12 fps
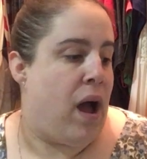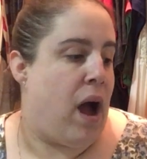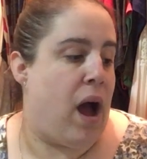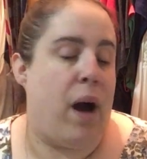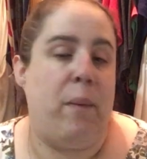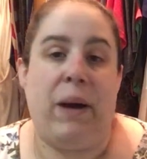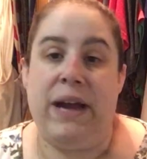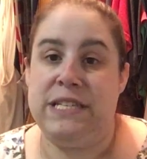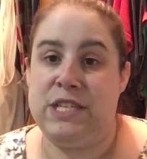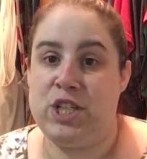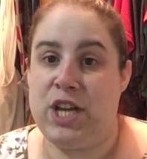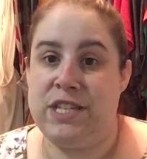I
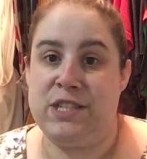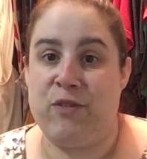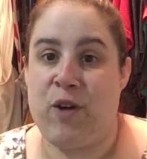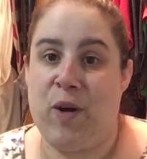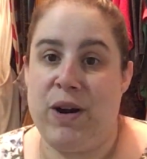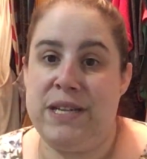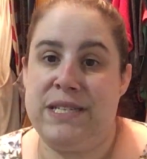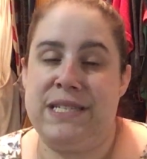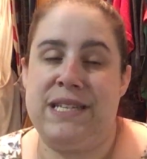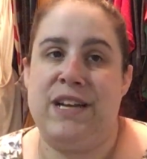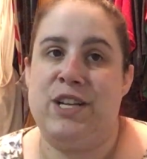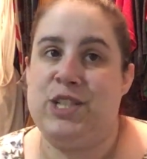suggest, of
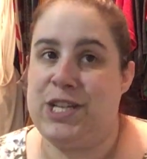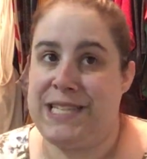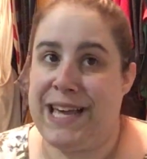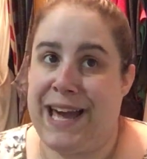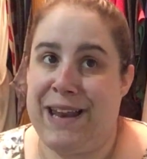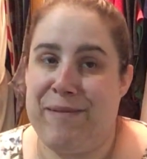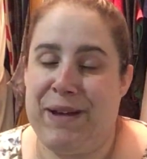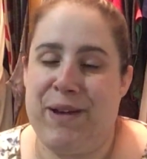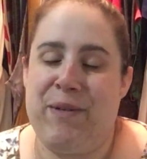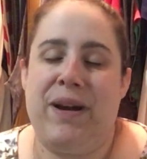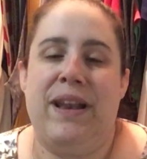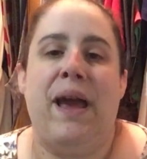course, just like anybody
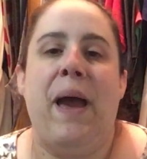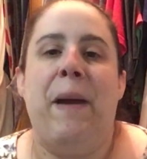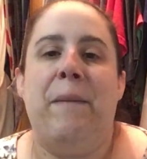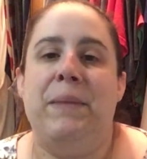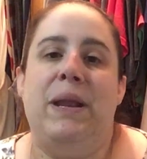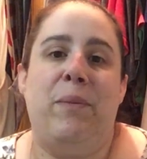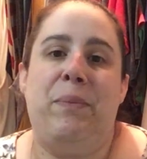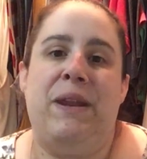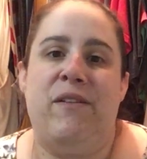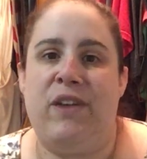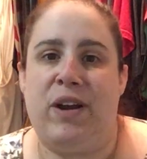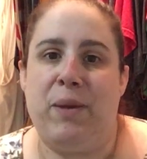would, meet up in
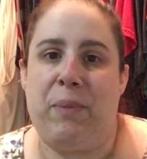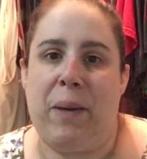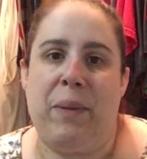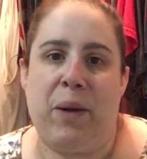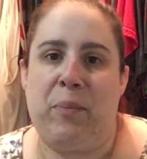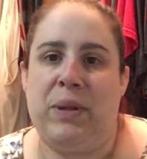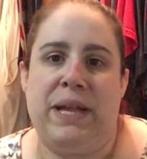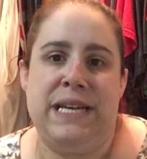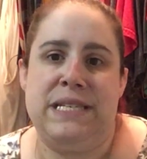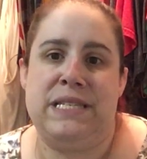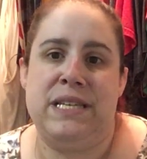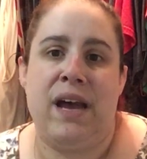a very public
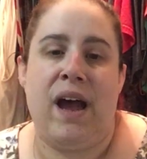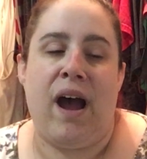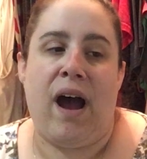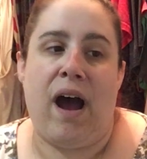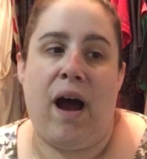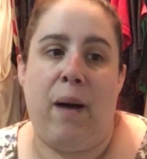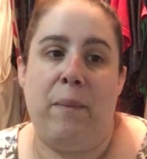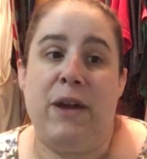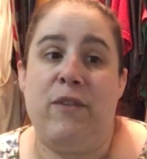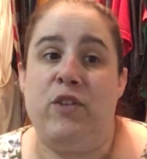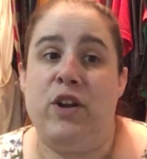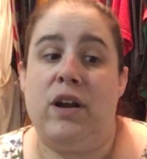place.
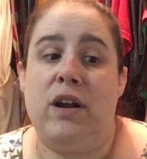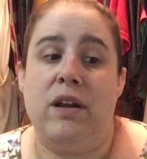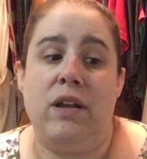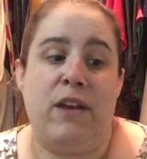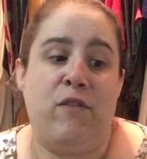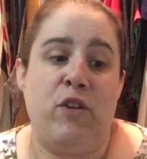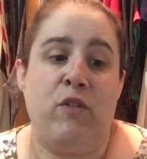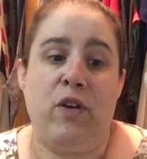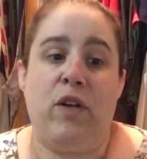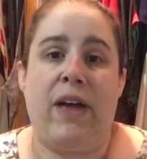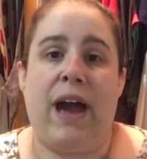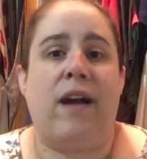If you
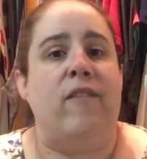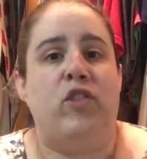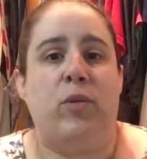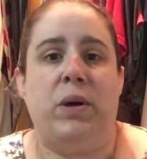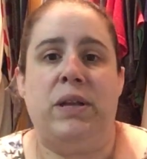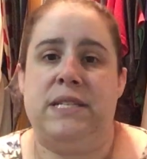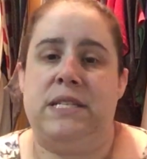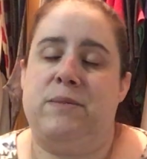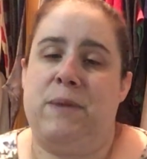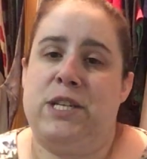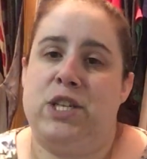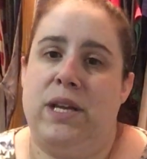feel that comfortable, and it's
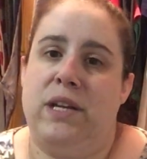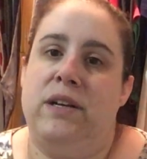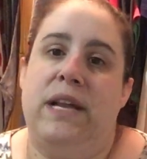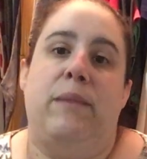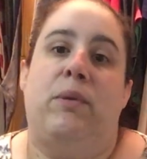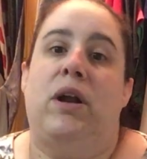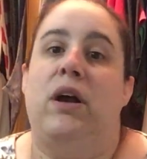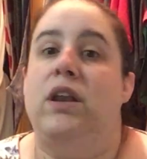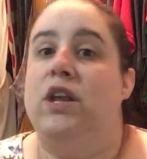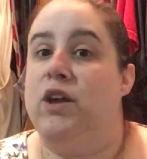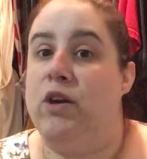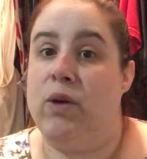especially in your neighborhood,
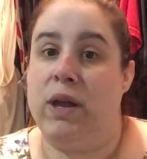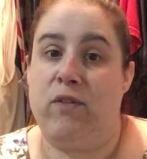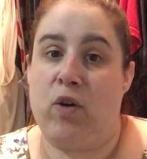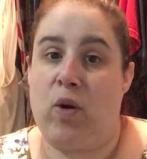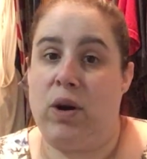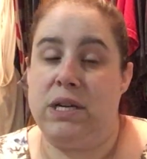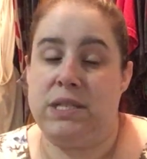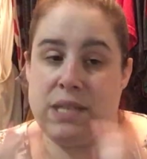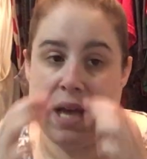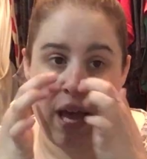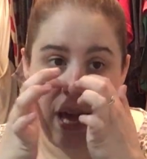you can, of course,